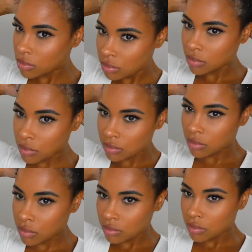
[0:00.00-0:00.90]
Okay, the
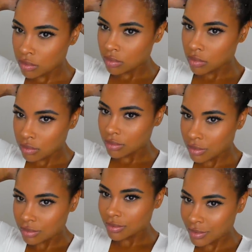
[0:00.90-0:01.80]
next step is
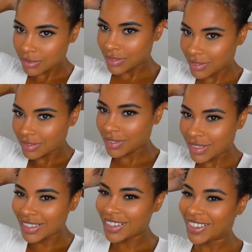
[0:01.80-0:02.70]
to use a
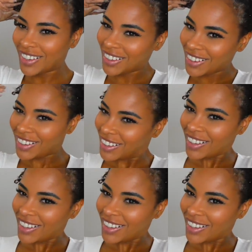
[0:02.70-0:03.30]
moisturizing shampoo.